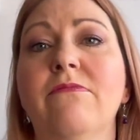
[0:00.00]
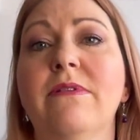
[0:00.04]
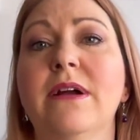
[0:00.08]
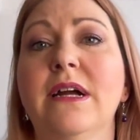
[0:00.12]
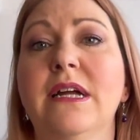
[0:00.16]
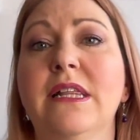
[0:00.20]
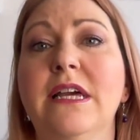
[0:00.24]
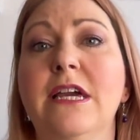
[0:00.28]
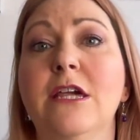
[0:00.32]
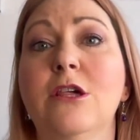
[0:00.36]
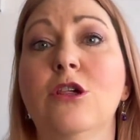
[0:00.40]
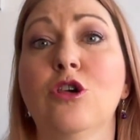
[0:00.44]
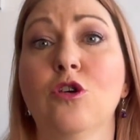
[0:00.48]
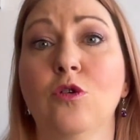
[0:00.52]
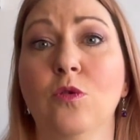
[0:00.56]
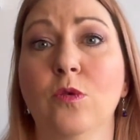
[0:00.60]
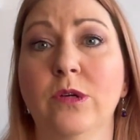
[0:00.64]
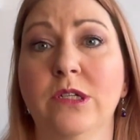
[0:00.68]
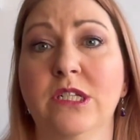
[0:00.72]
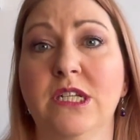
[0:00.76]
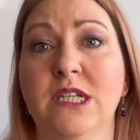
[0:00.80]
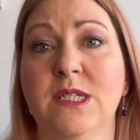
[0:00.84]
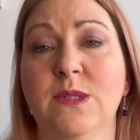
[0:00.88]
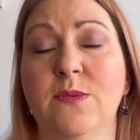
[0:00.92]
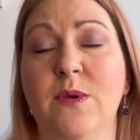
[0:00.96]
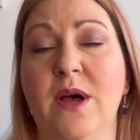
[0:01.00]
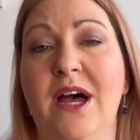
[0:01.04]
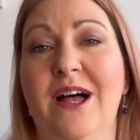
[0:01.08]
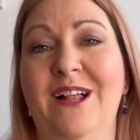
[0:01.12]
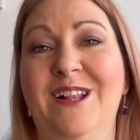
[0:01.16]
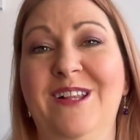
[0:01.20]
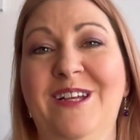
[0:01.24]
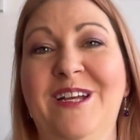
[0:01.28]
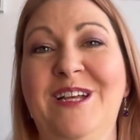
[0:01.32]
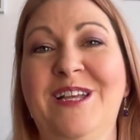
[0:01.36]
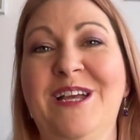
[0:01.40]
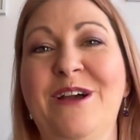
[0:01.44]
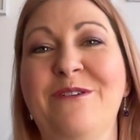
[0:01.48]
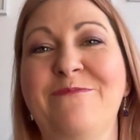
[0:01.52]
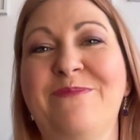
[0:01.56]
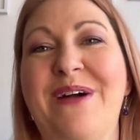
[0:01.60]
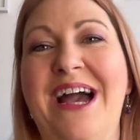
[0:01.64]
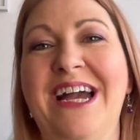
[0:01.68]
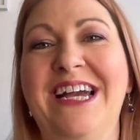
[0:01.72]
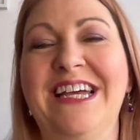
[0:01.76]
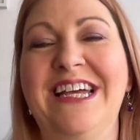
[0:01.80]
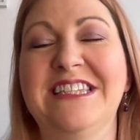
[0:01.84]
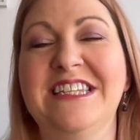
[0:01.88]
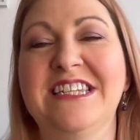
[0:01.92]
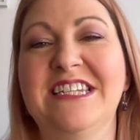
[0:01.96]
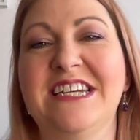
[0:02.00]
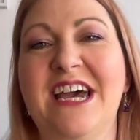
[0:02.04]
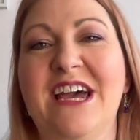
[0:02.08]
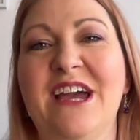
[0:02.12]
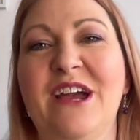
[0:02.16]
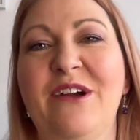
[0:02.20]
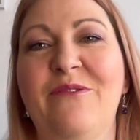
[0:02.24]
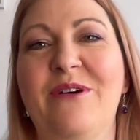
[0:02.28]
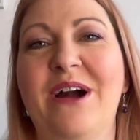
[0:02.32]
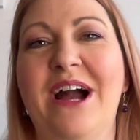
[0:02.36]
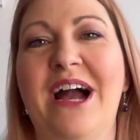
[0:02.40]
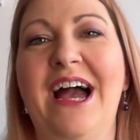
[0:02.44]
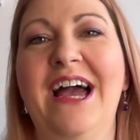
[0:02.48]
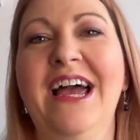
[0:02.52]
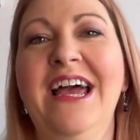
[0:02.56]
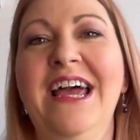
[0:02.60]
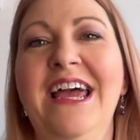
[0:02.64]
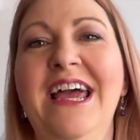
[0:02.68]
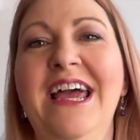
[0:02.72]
really short as well. Back in the day where